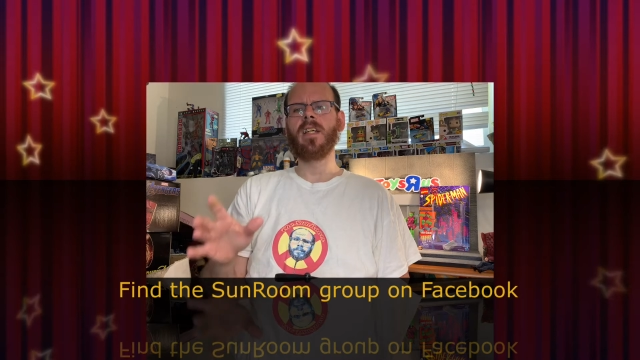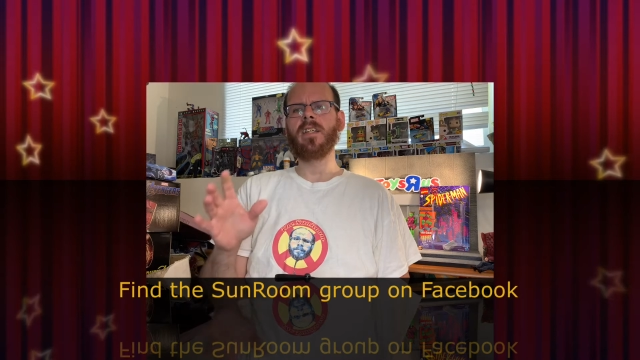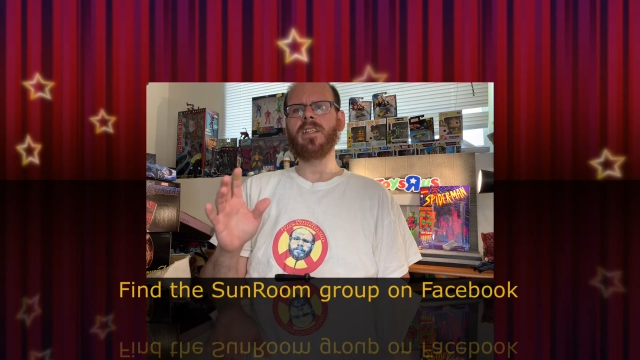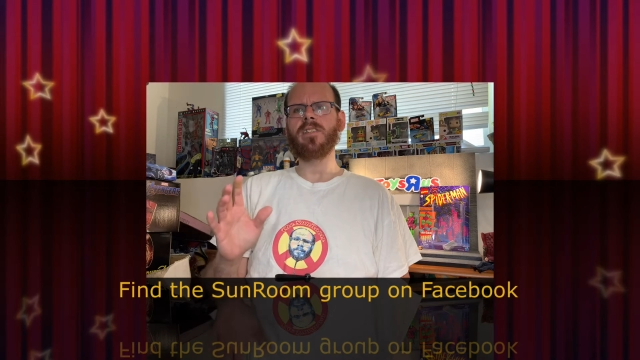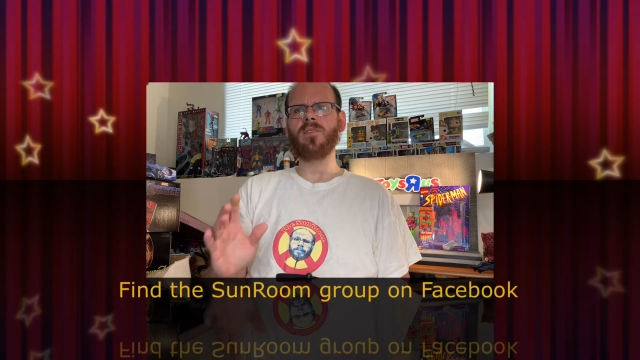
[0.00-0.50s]

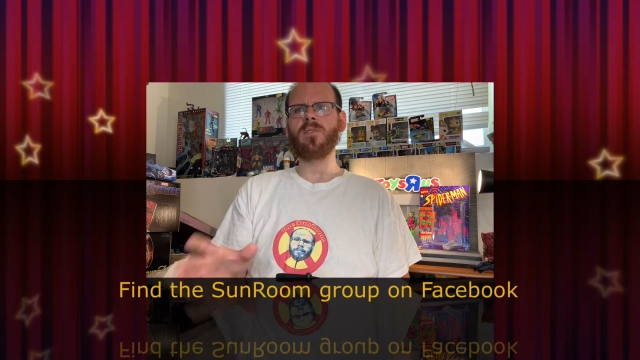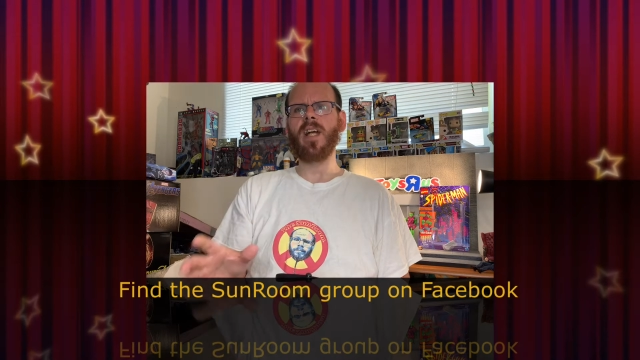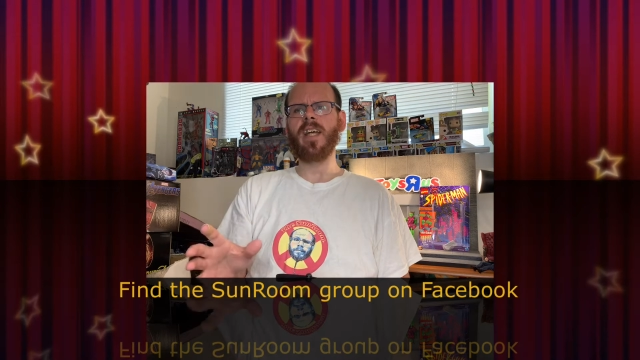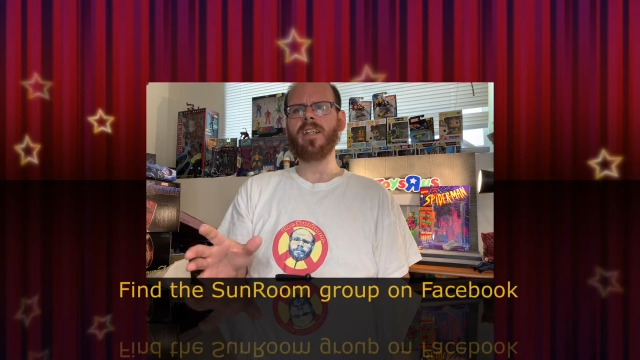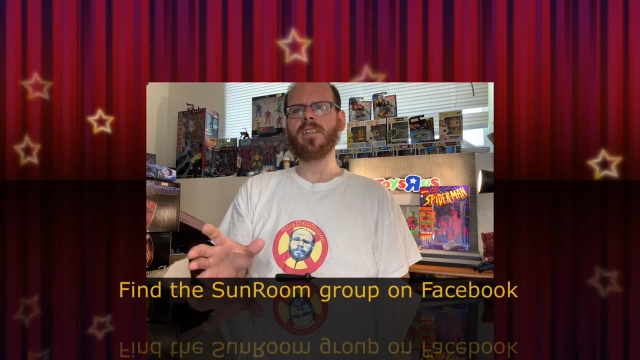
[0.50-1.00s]
He's
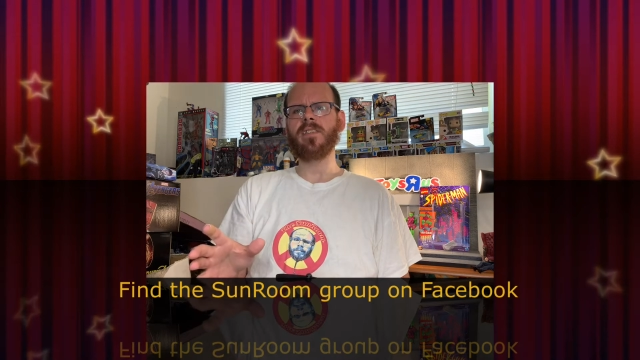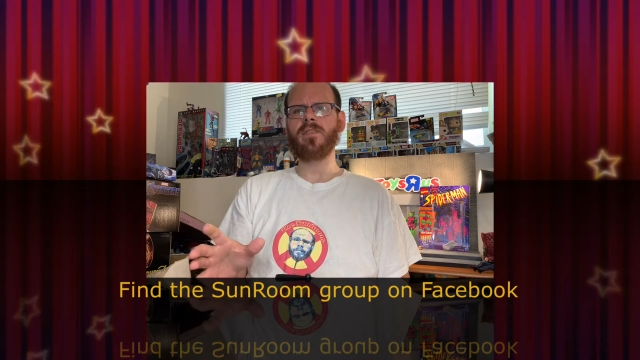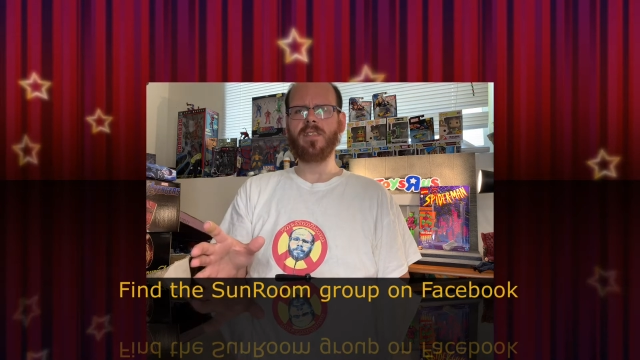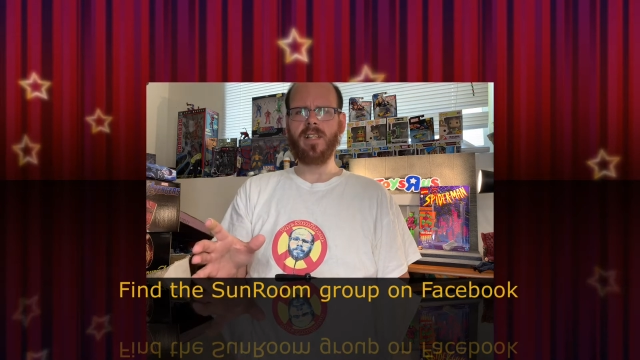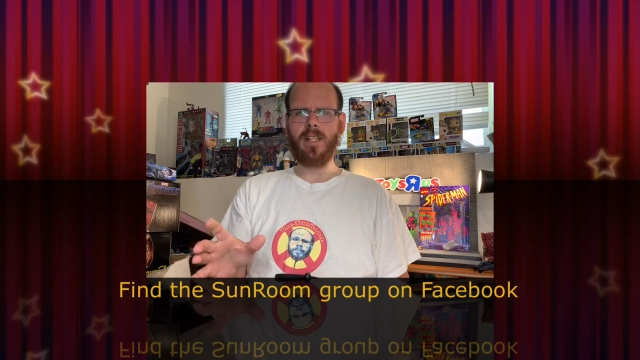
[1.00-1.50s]
great
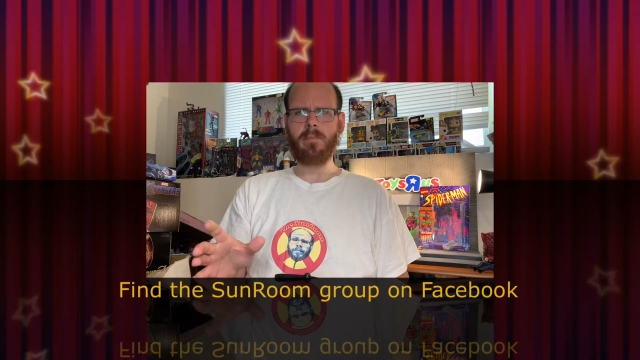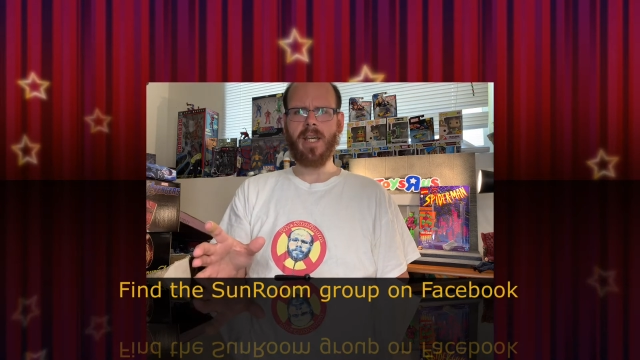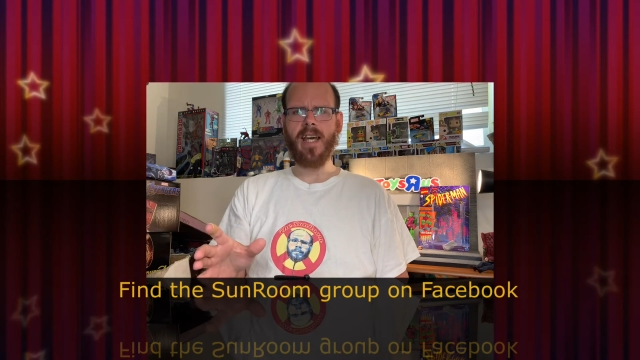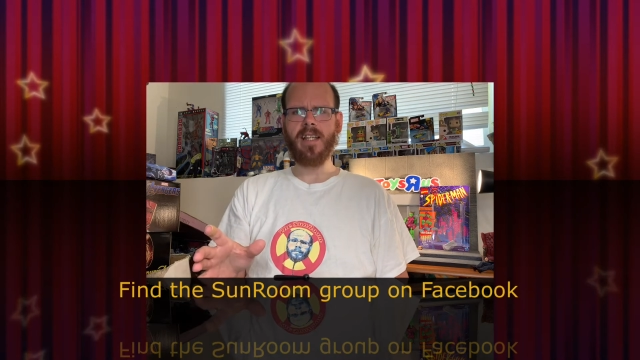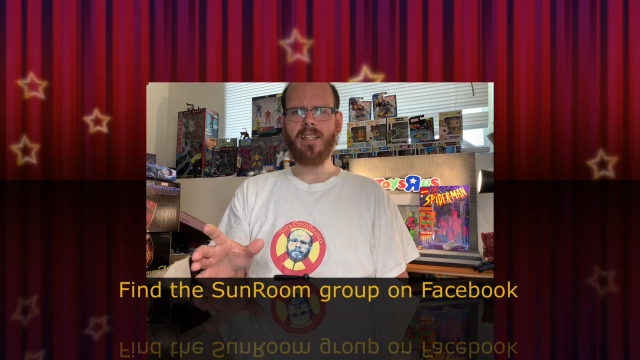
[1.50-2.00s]
for in
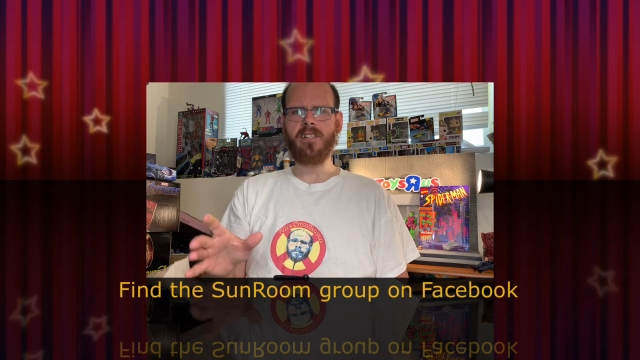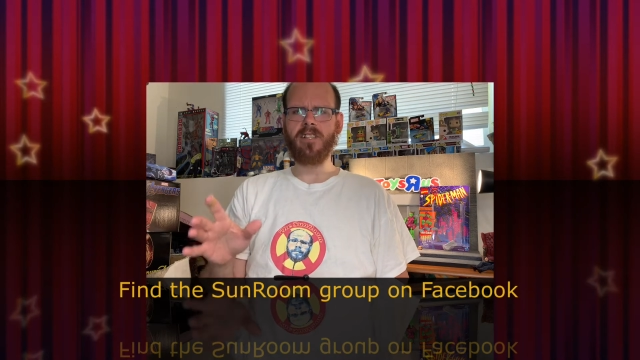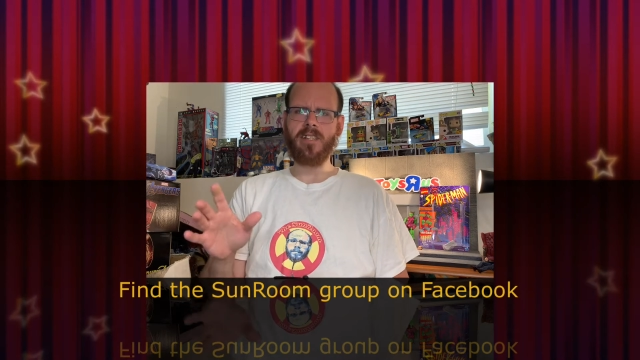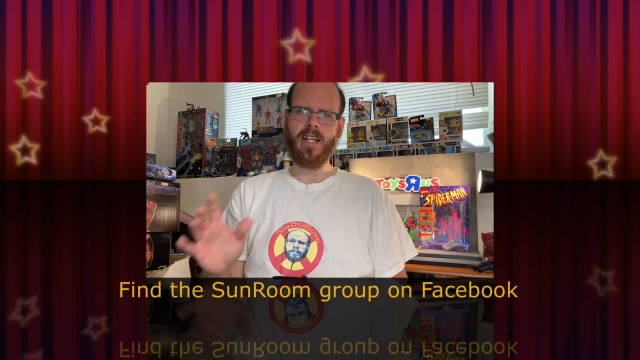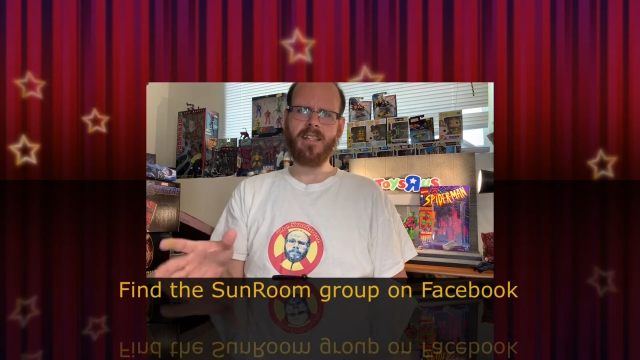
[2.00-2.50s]

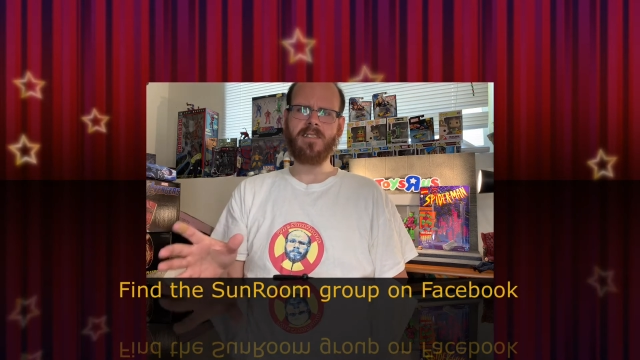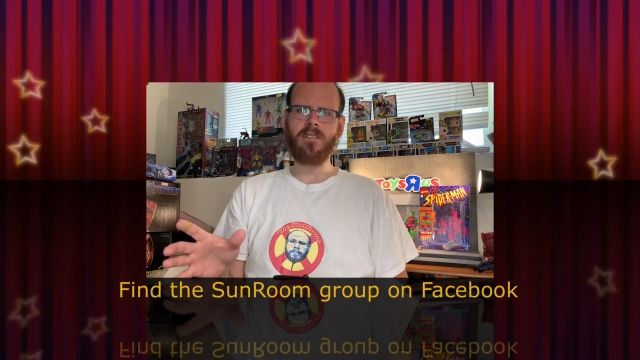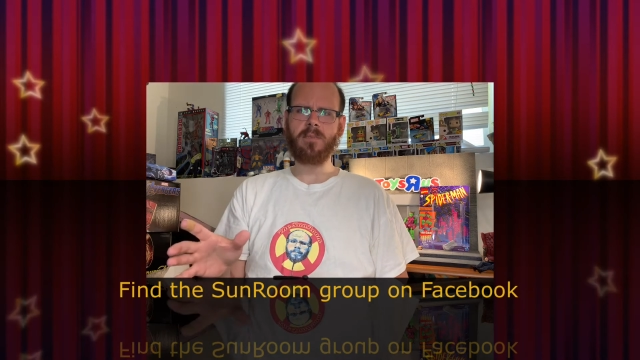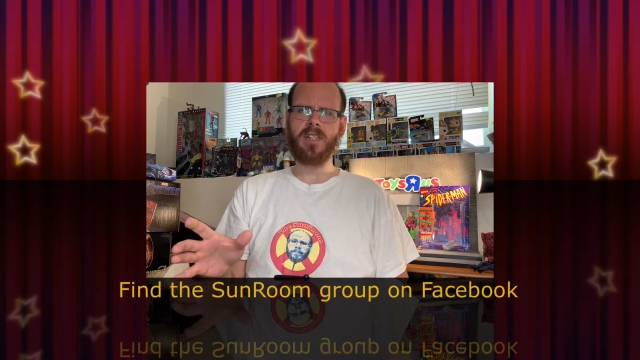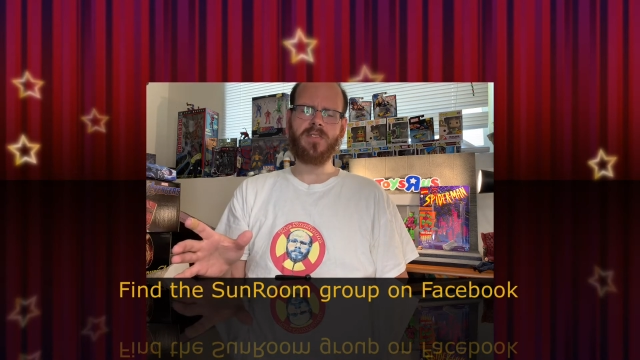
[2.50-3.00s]
package, not
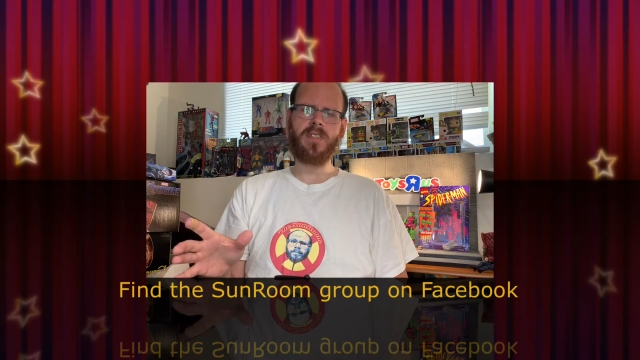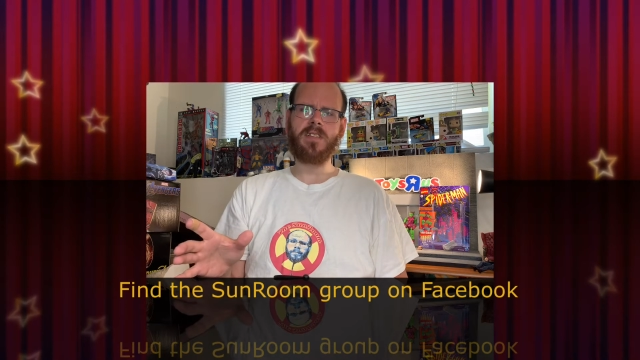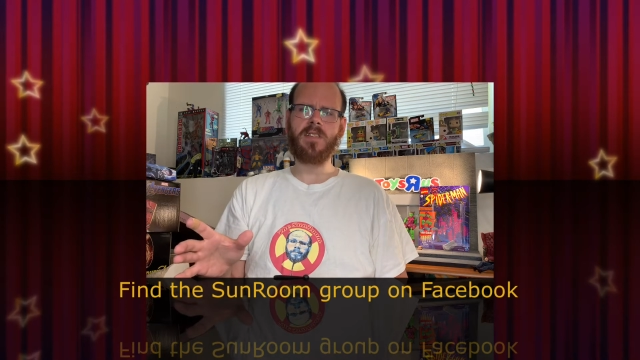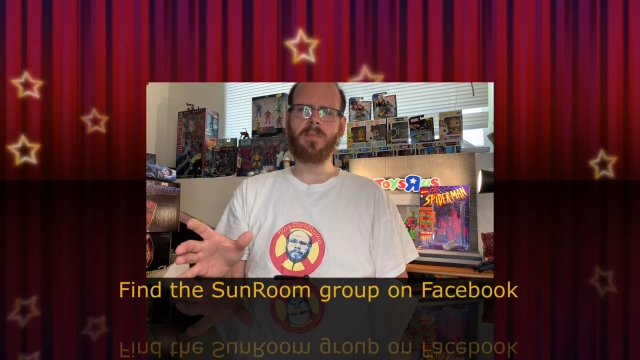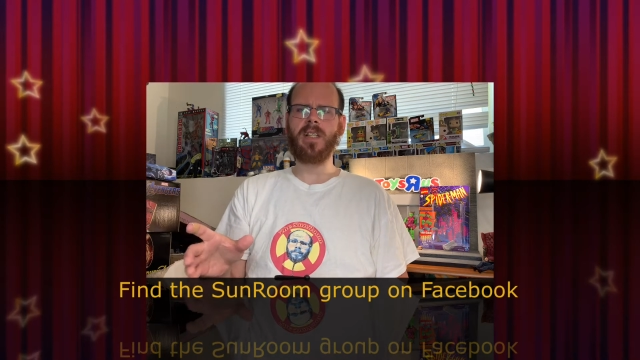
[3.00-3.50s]
so much for
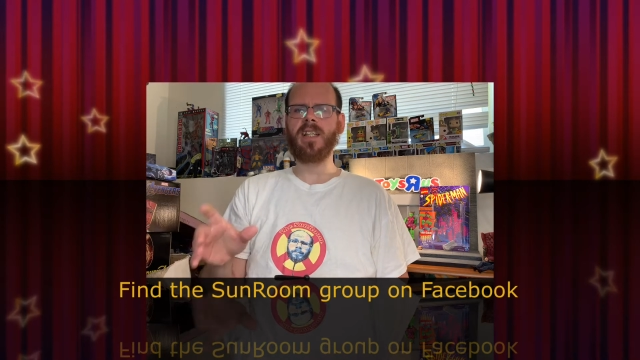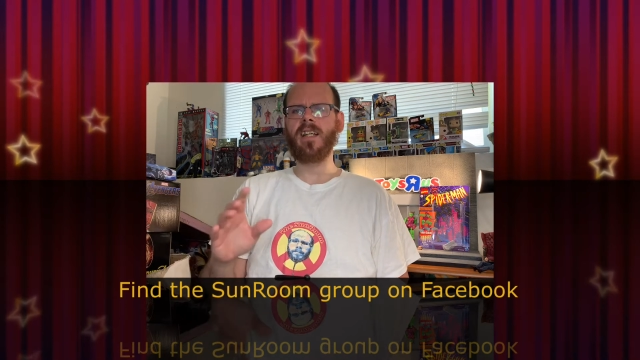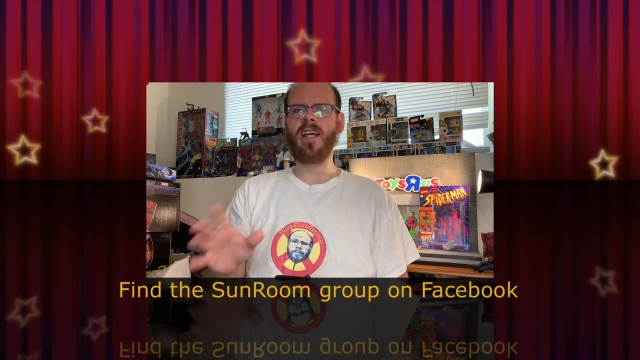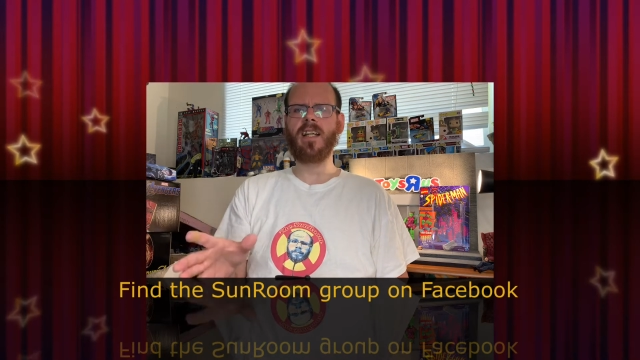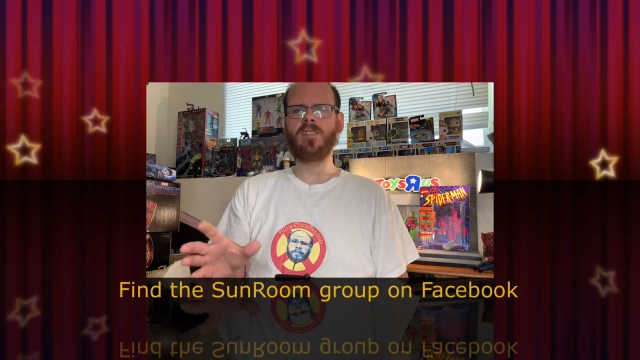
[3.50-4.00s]
display. The
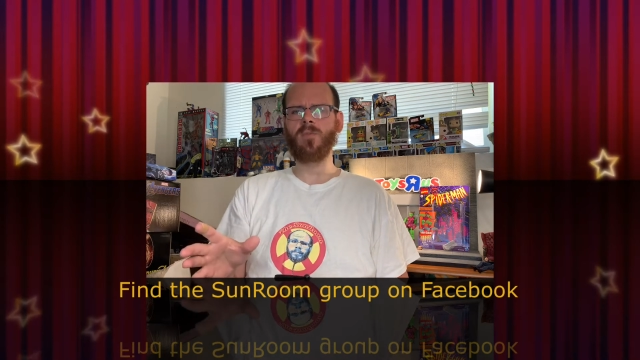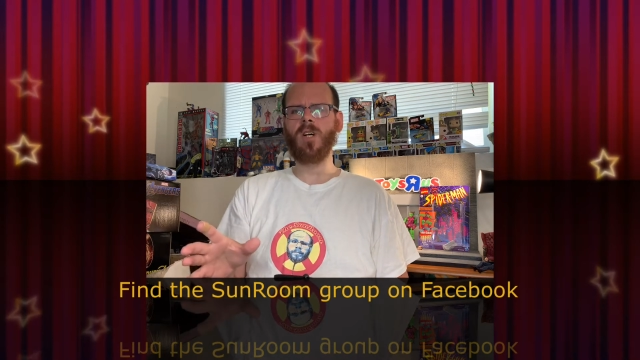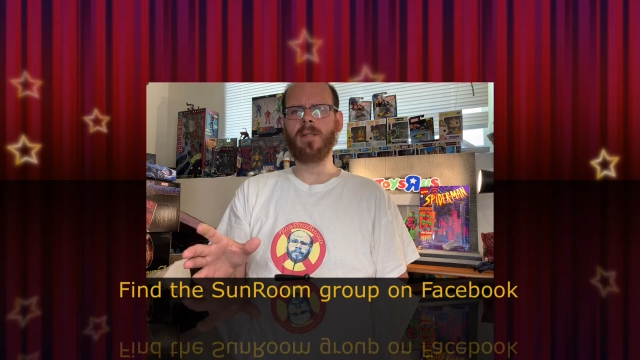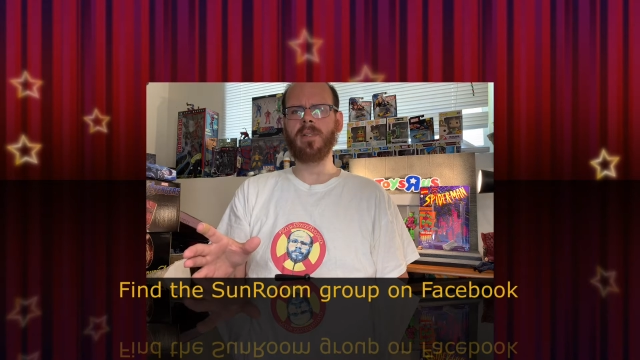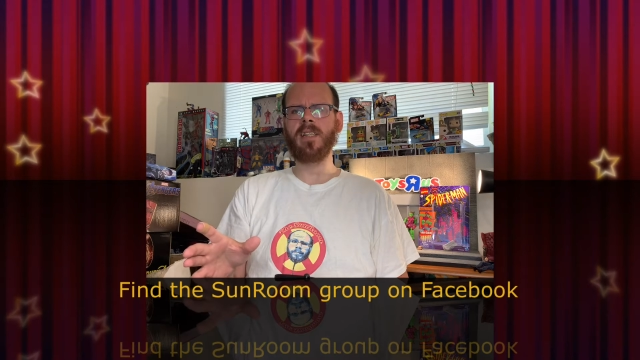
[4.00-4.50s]
head is
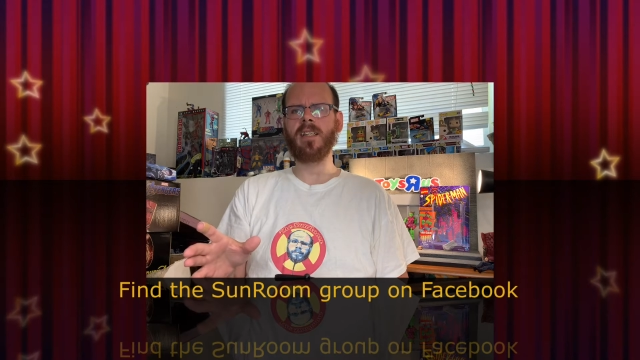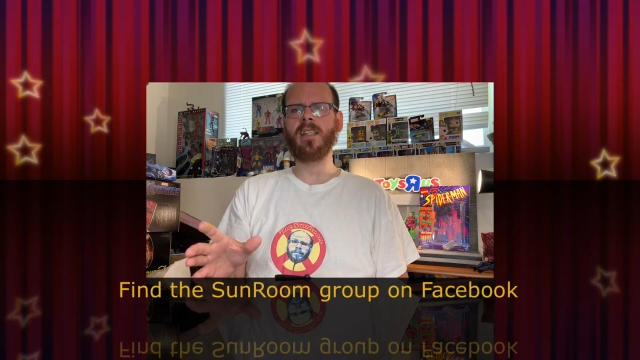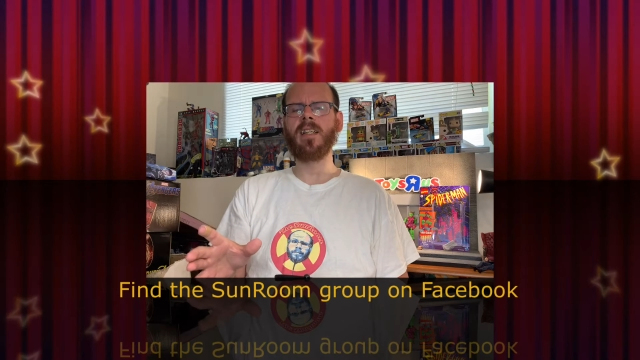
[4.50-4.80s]
wobbly.